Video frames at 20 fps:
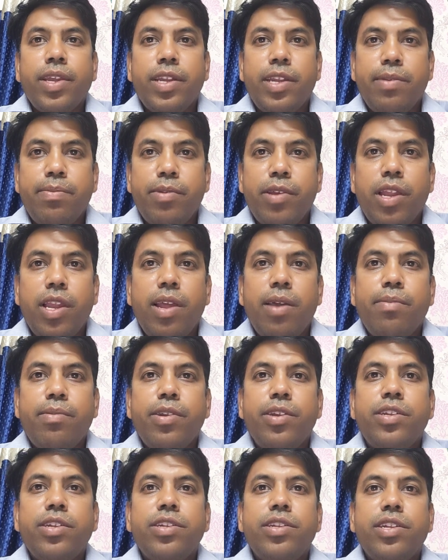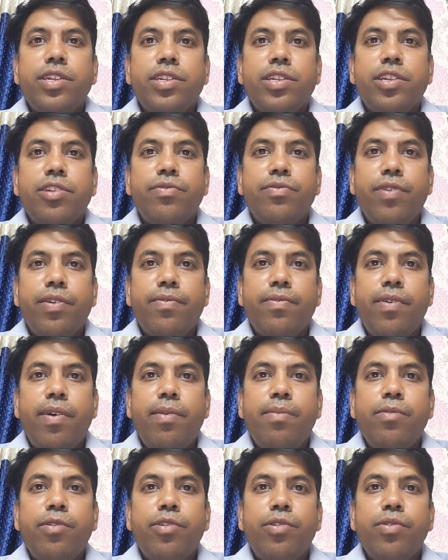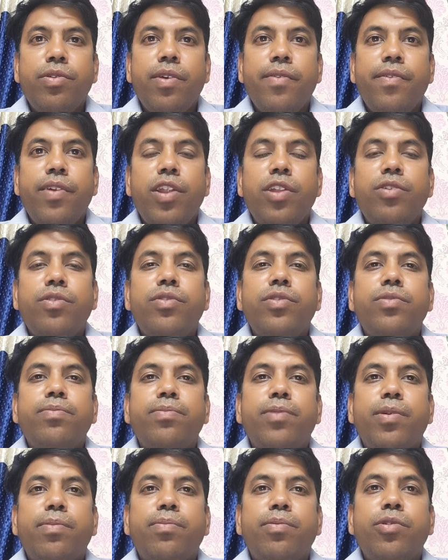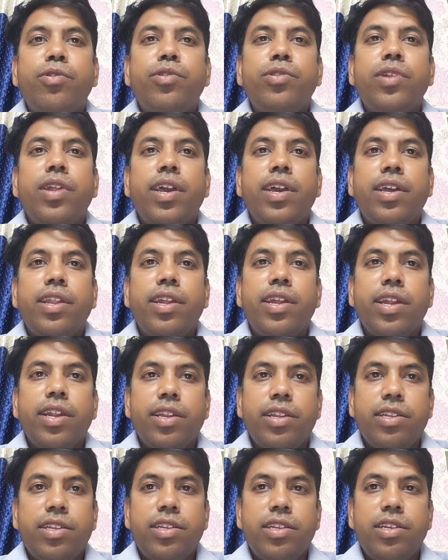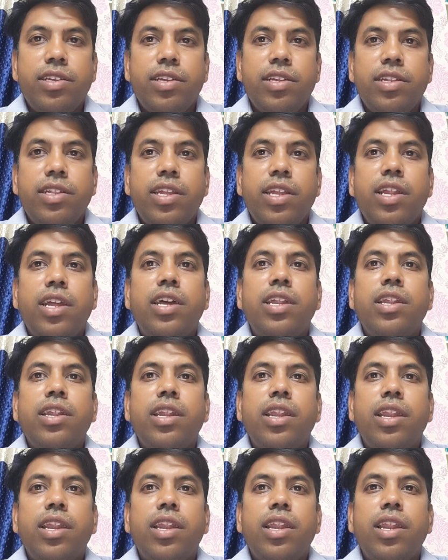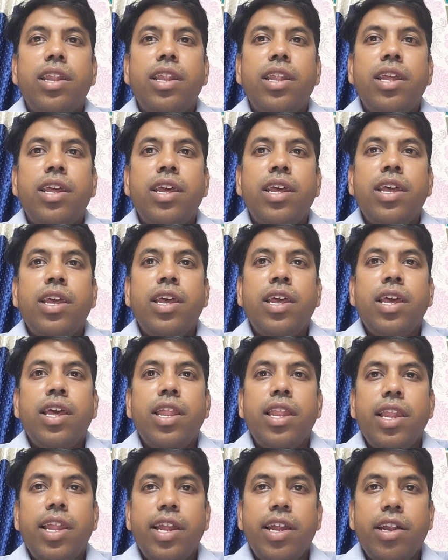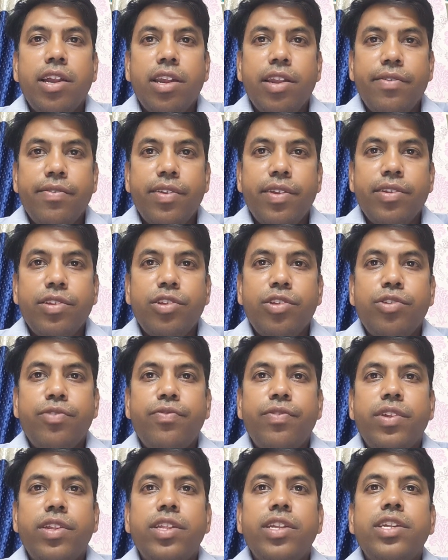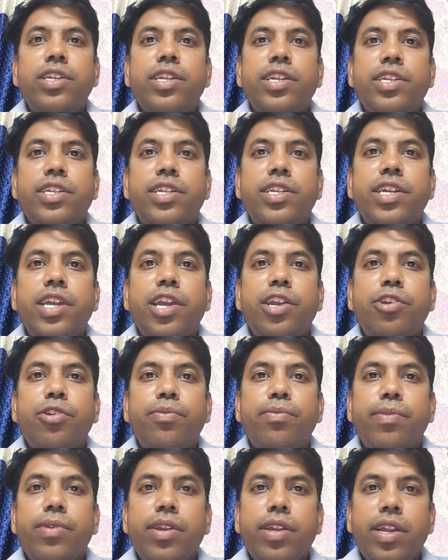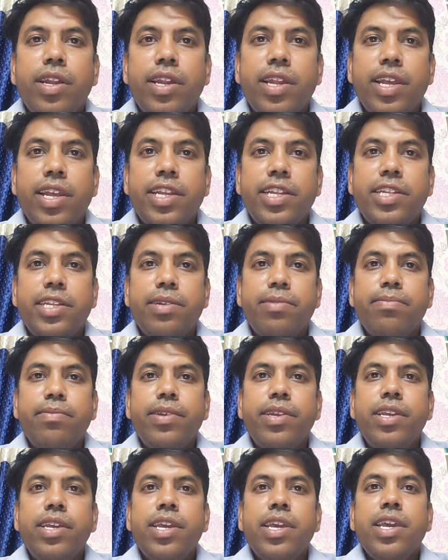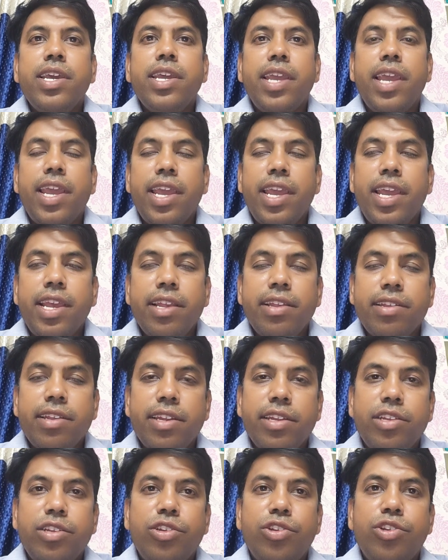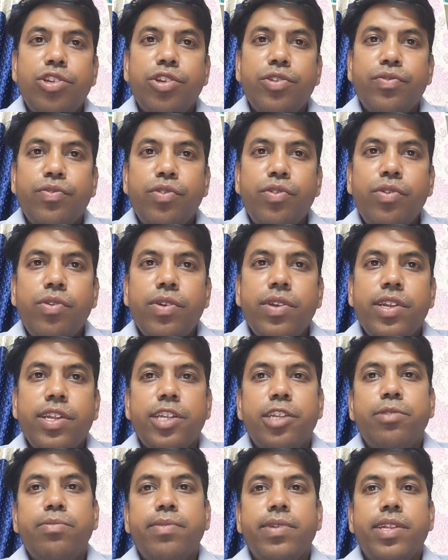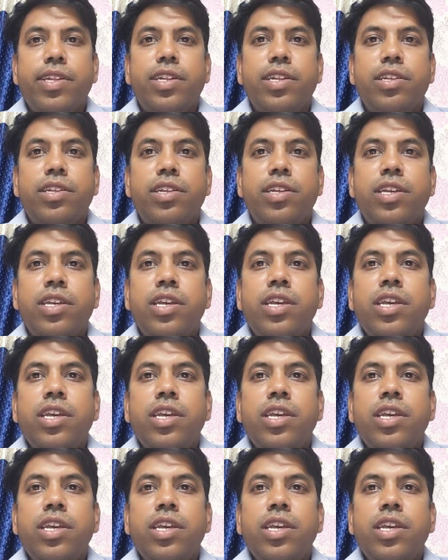typical laboratory tests performed to evaluate proposed aggregates. There are linked references for the testing equipment and ASME ASHTO test methods.